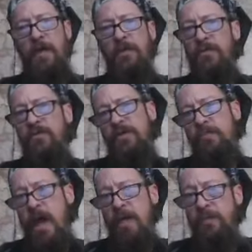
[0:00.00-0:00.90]
I literally
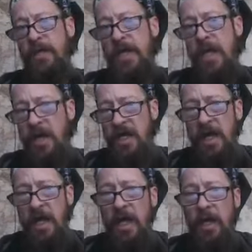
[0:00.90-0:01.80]
may be a
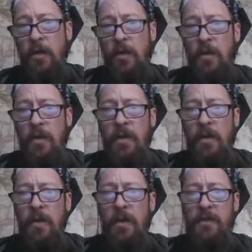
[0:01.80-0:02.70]
king.
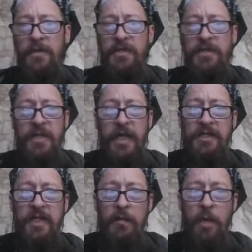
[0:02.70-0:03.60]
These
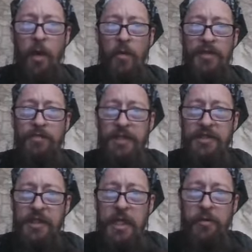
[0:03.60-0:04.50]
things have always been
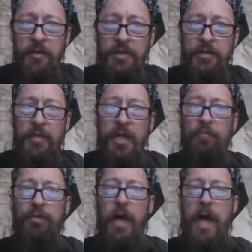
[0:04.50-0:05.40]
secreted to me,
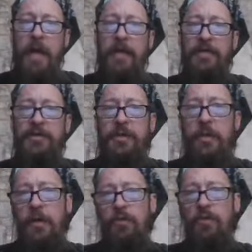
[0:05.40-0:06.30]
blankets
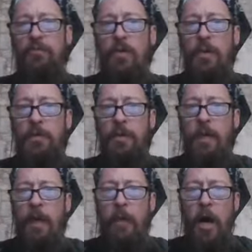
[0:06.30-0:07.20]
removed from
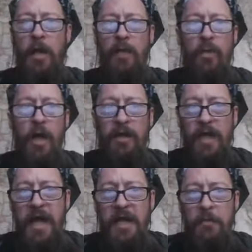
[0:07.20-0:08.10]
my body where I
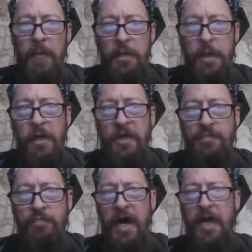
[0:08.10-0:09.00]
laid in my
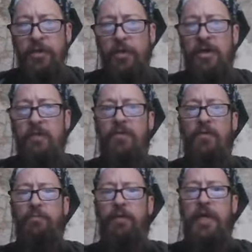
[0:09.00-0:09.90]
various beds, only to be
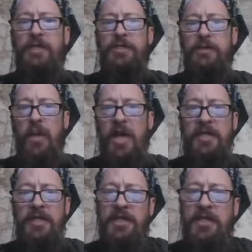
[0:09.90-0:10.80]
replaced,
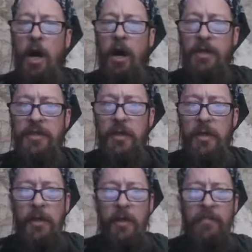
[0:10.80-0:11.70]
straightened, and tucked.